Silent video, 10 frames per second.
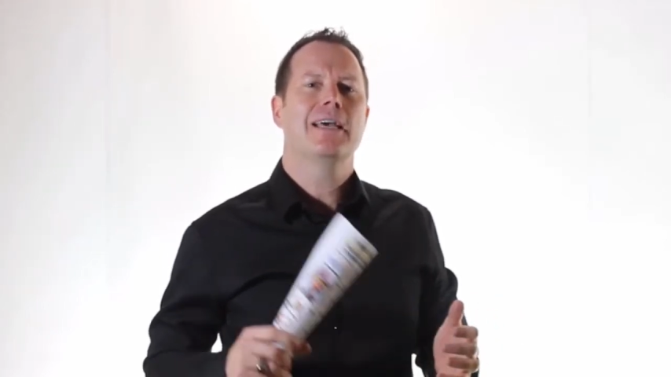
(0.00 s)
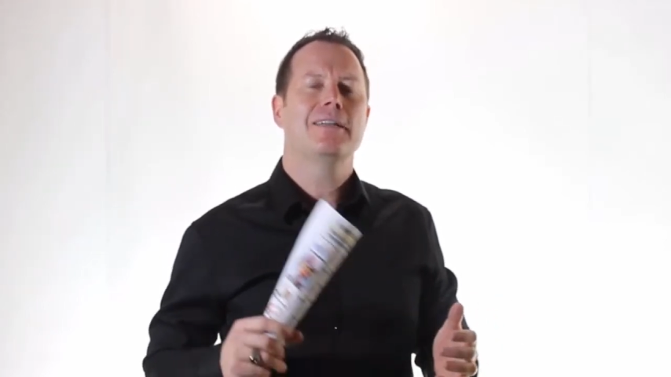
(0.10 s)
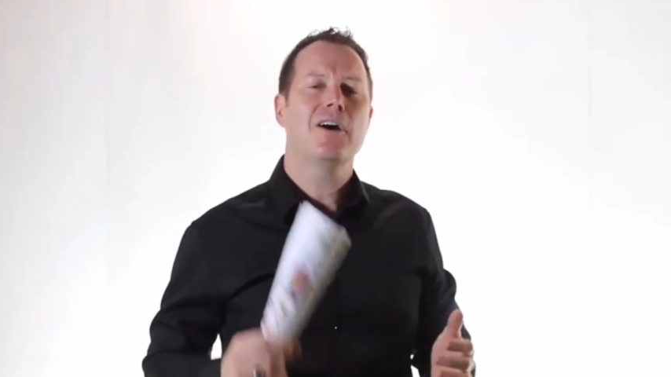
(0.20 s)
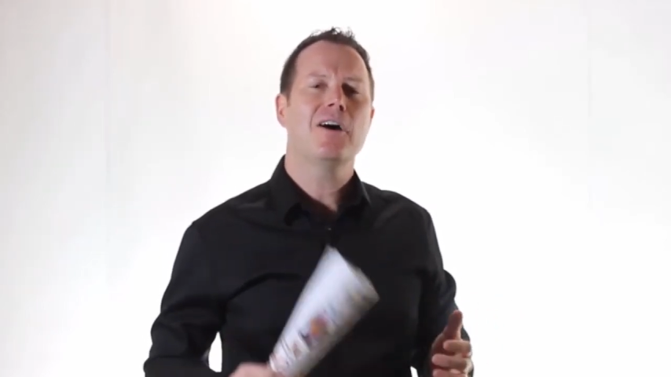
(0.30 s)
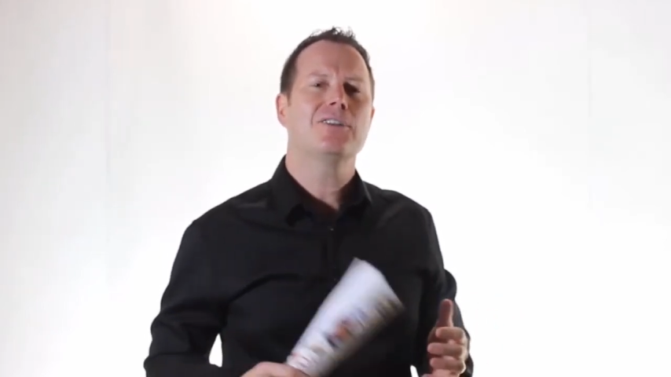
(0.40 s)

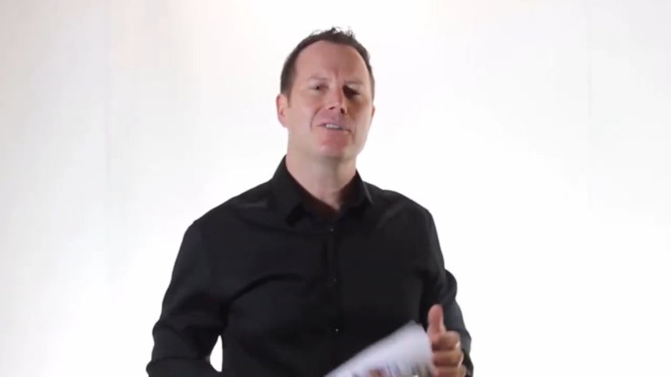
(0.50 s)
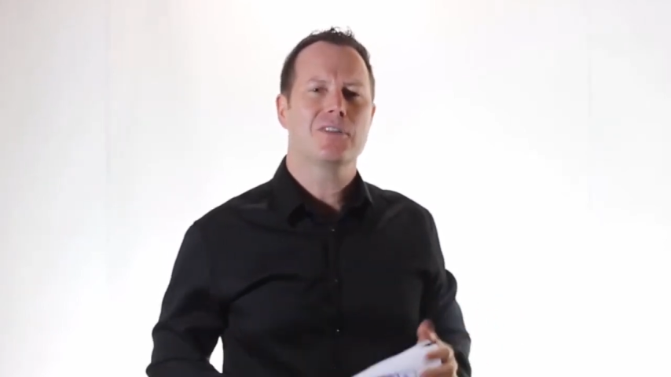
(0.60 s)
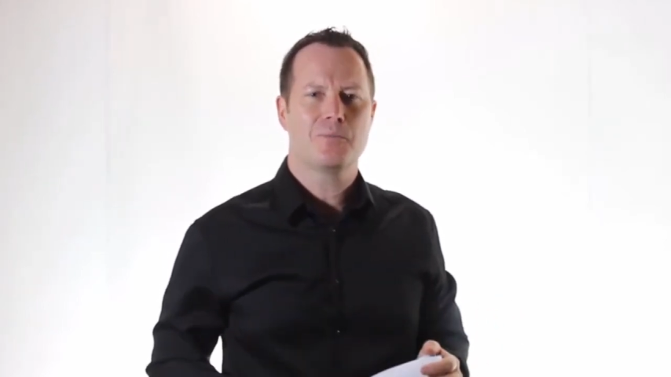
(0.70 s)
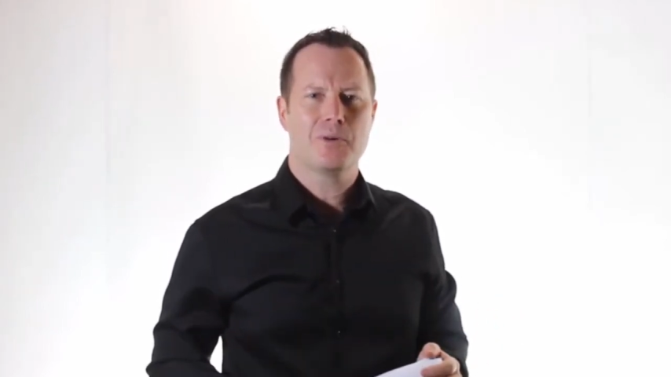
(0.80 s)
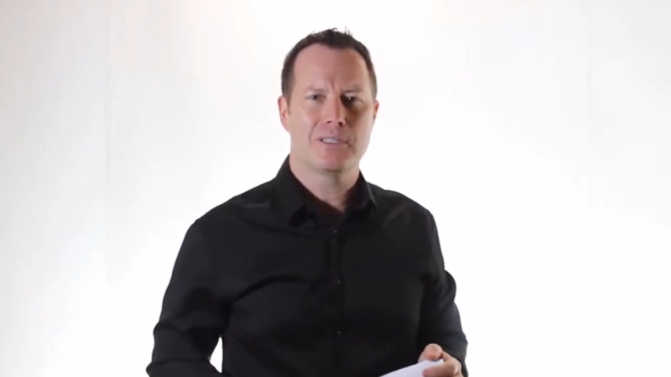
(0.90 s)
and not
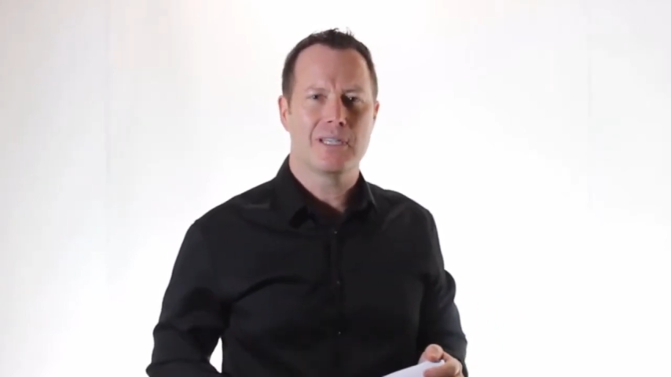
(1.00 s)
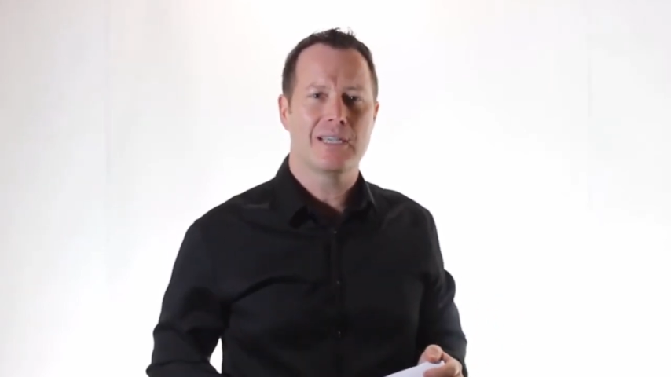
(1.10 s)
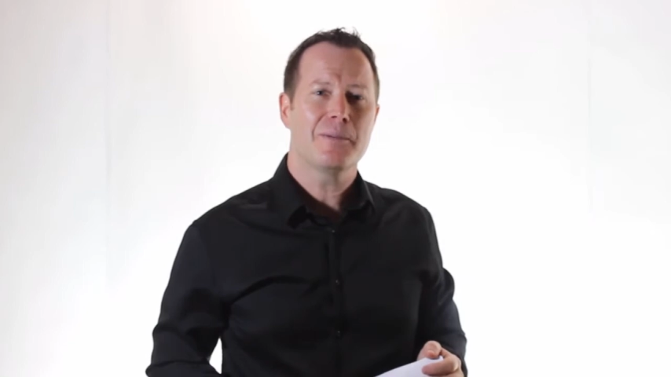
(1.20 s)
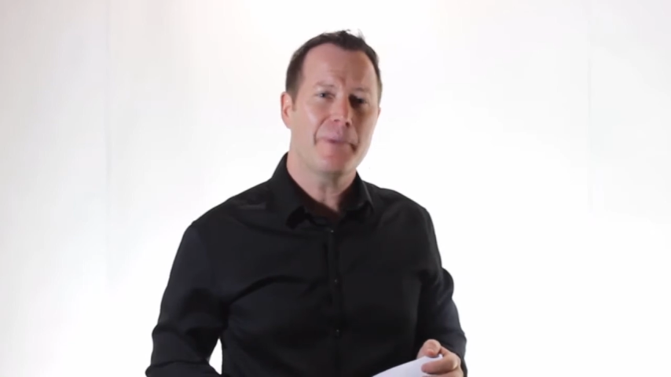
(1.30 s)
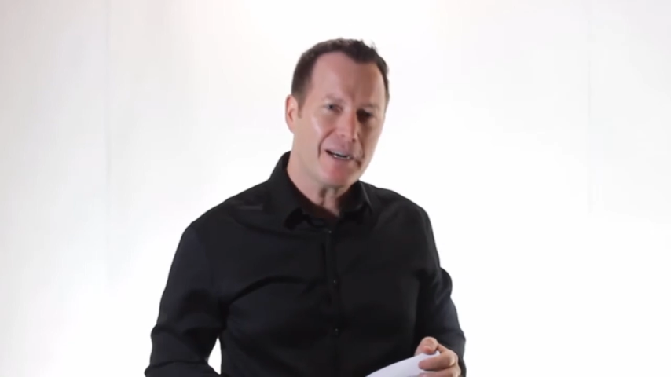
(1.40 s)
just on price.
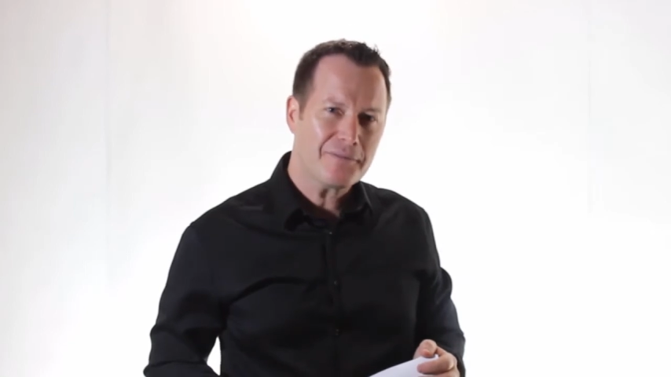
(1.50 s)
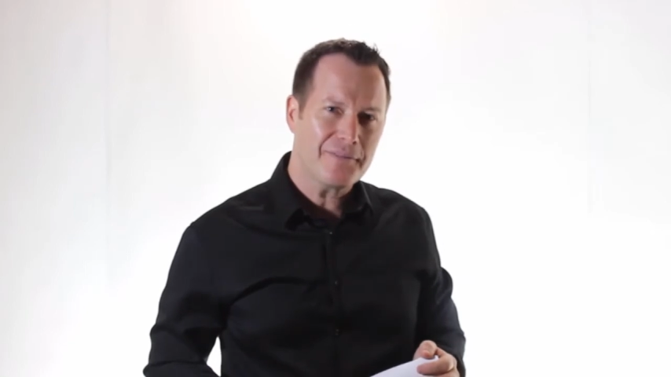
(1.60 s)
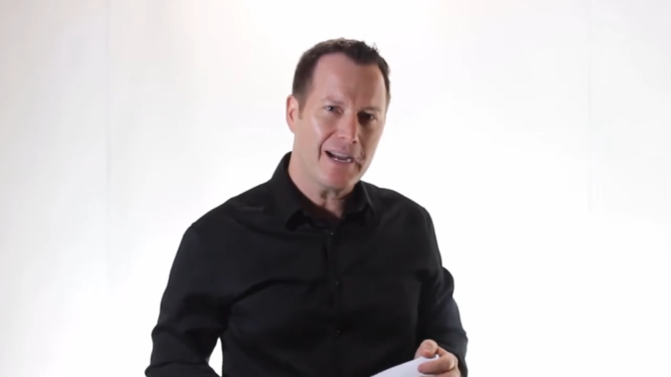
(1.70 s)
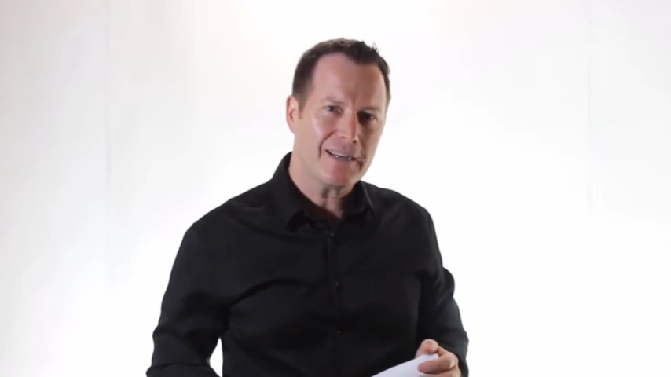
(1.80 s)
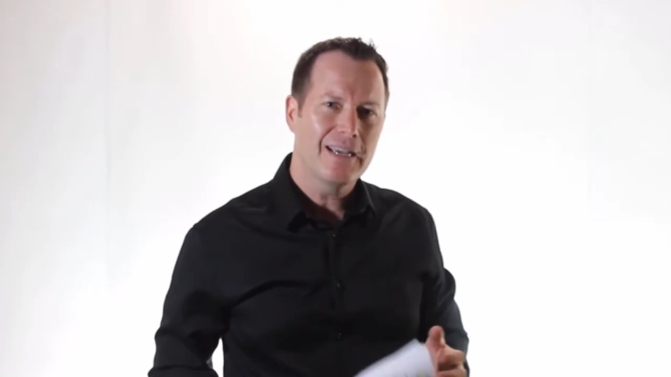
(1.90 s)
As a matter of
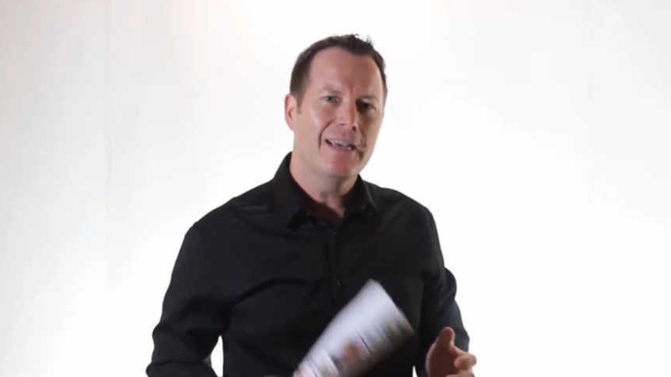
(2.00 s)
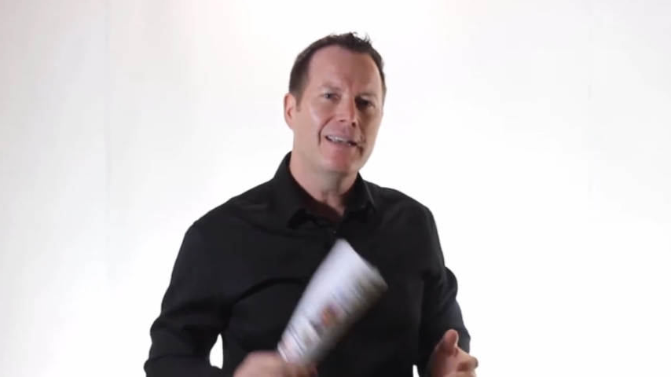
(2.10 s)
fact,